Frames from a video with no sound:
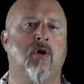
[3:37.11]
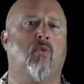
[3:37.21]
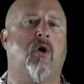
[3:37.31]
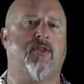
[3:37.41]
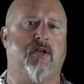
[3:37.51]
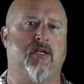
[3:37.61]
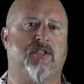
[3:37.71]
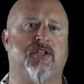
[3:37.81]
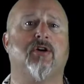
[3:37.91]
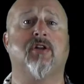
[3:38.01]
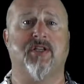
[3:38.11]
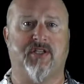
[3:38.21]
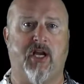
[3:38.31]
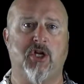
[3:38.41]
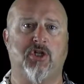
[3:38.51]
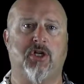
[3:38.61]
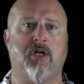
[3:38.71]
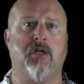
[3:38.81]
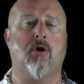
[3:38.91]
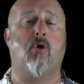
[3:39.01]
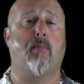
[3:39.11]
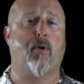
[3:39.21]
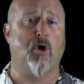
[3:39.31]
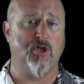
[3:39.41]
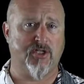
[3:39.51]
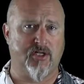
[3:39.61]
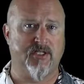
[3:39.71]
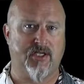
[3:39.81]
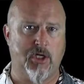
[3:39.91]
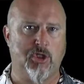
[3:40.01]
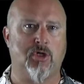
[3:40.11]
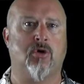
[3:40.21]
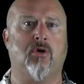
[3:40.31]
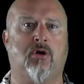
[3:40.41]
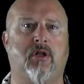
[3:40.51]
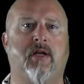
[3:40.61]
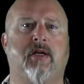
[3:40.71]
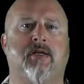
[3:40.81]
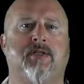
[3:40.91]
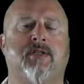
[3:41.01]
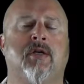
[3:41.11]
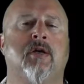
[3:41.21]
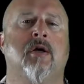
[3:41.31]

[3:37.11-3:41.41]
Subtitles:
what the serialization or personalization URL is,